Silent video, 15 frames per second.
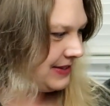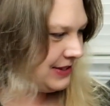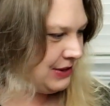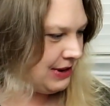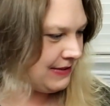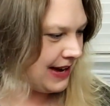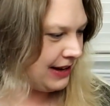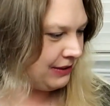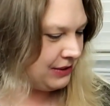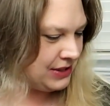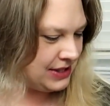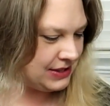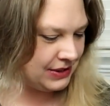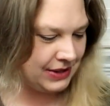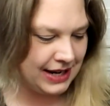do you have
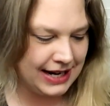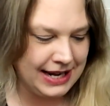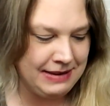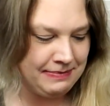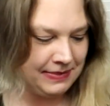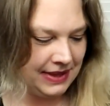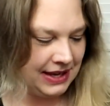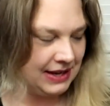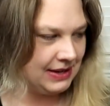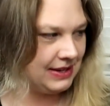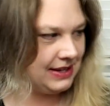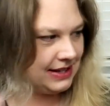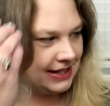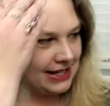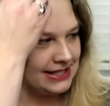allergies already?
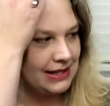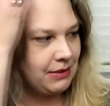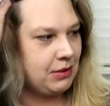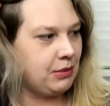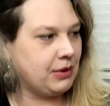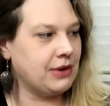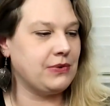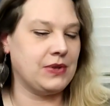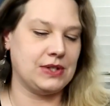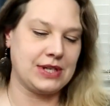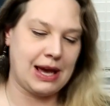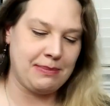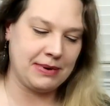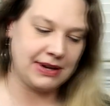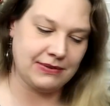I guess that will work for the
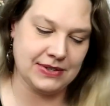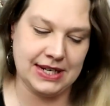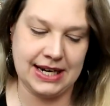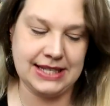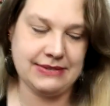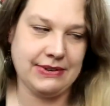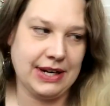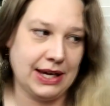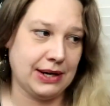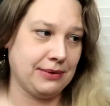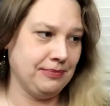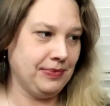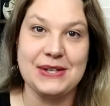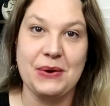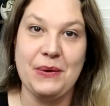topic of today's
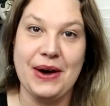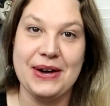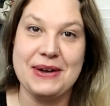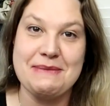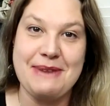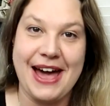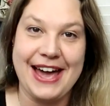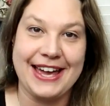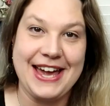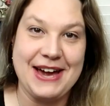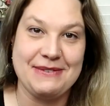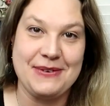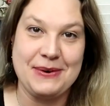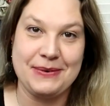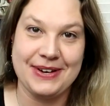video. So welcome back,
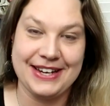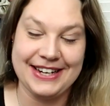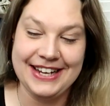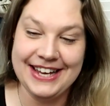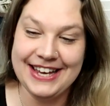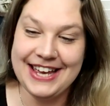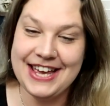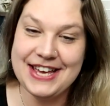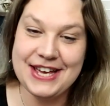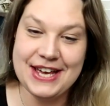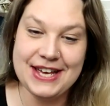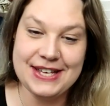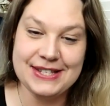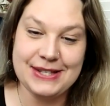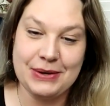everyone.
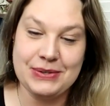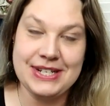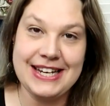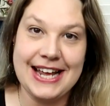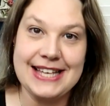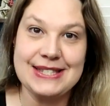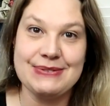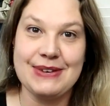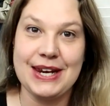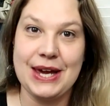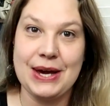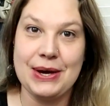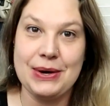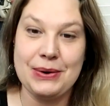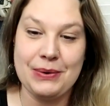So today's
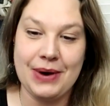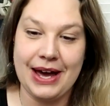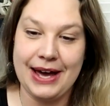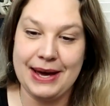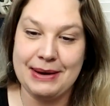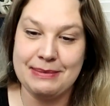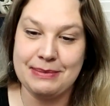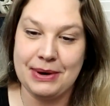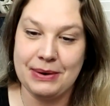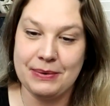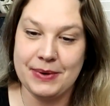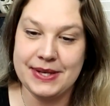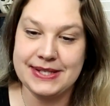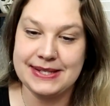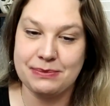video
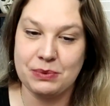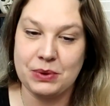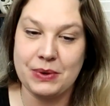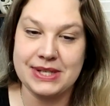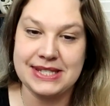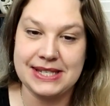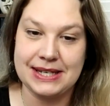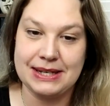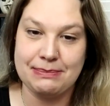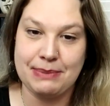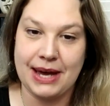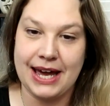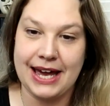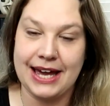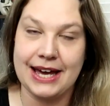was requested
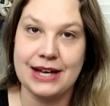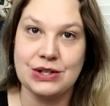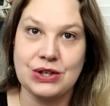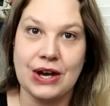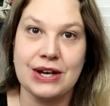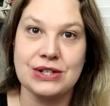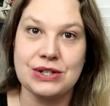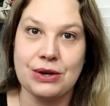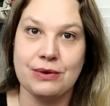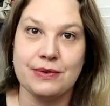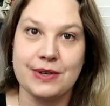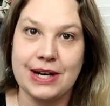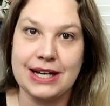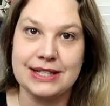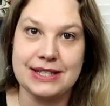by Josh
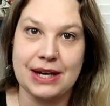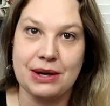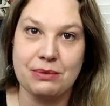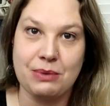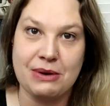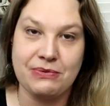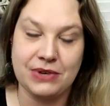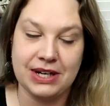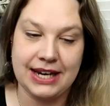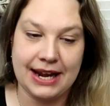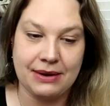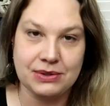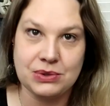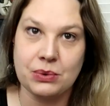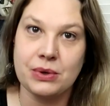over at Roughing It
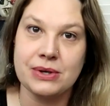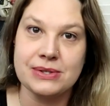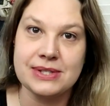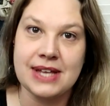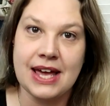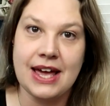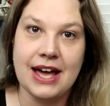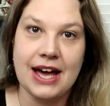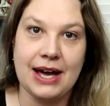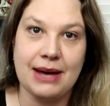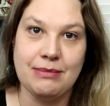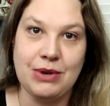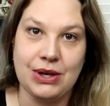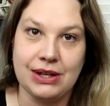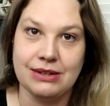Outdoors.
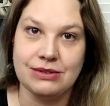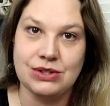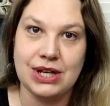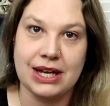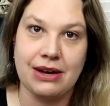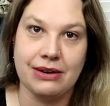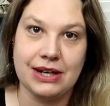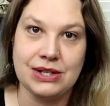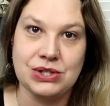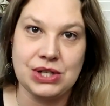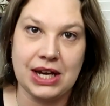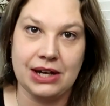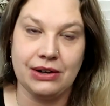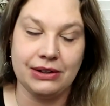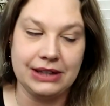You can check out his
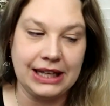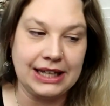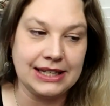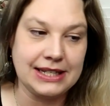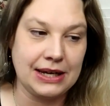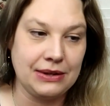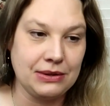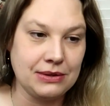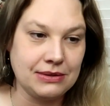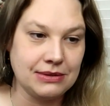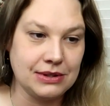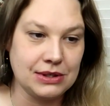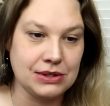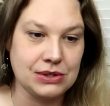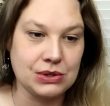channel, I'll link it down in
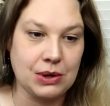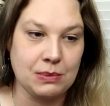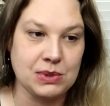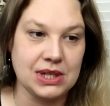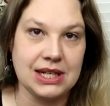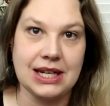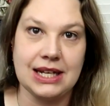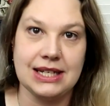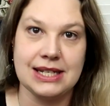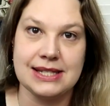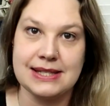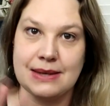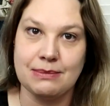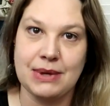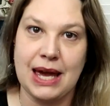the description. He does
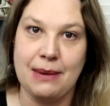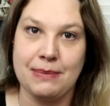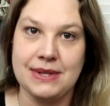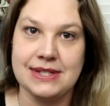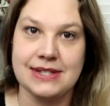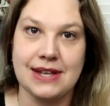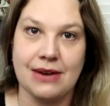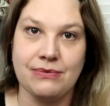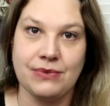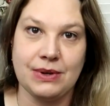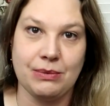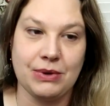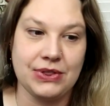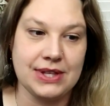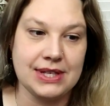some camping stuff
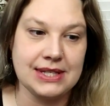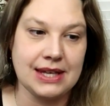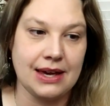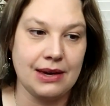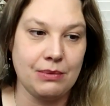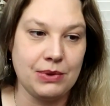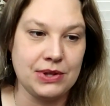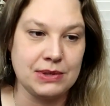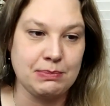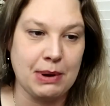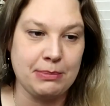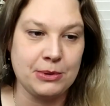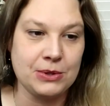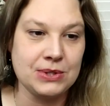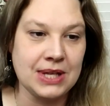with his
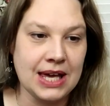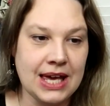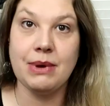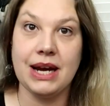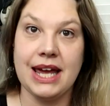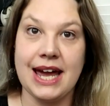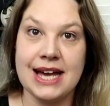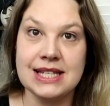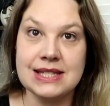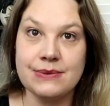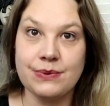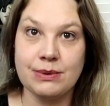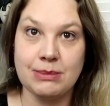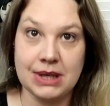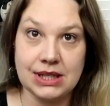puppers. But he asked
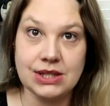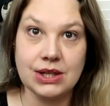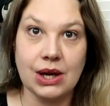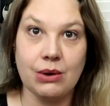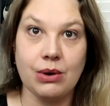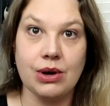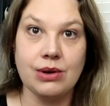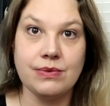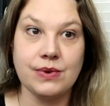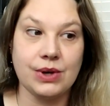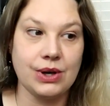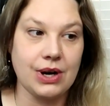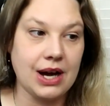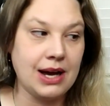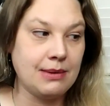for me to go
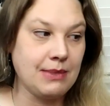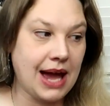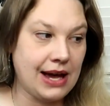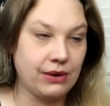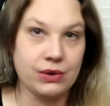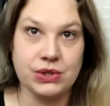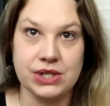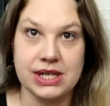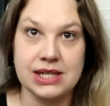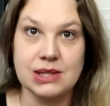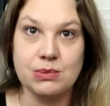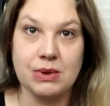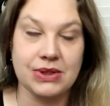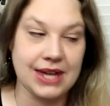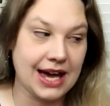over
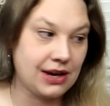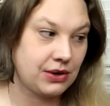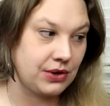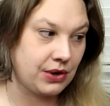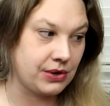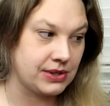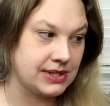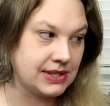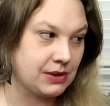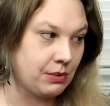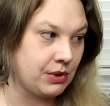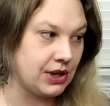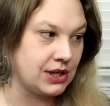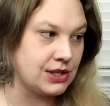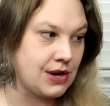allergies with cattle dogs. So
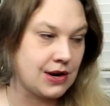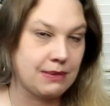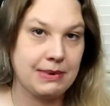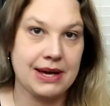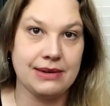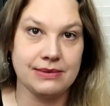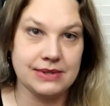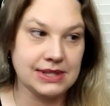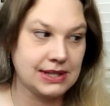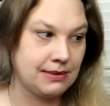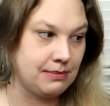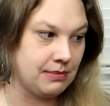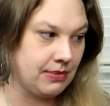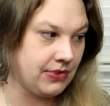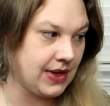we're going to talk about
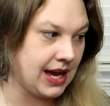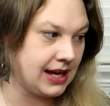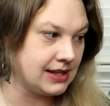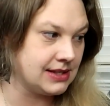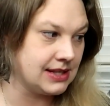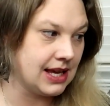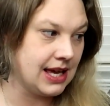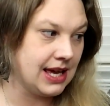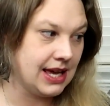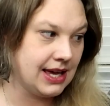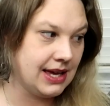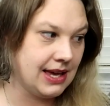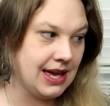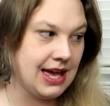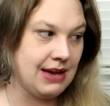some things.
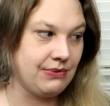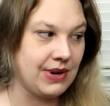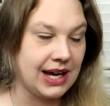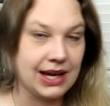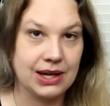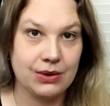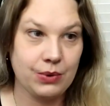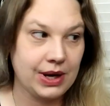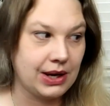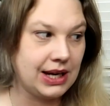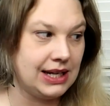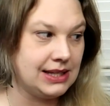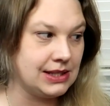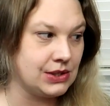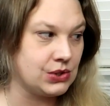If I quit
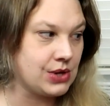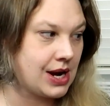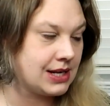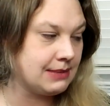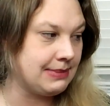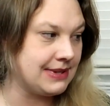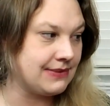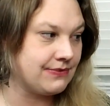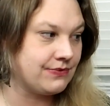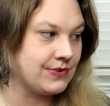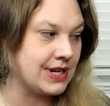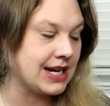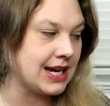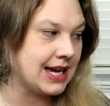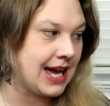getting distracted by the
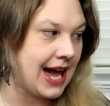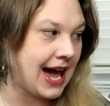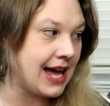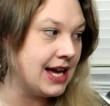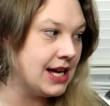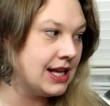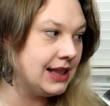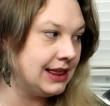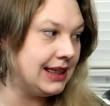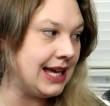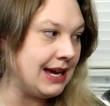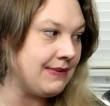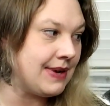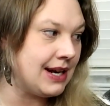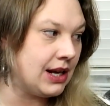freaking cat,
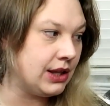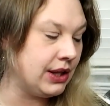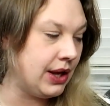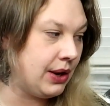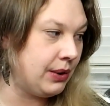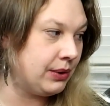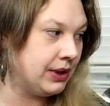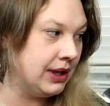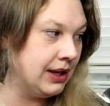leave it alone.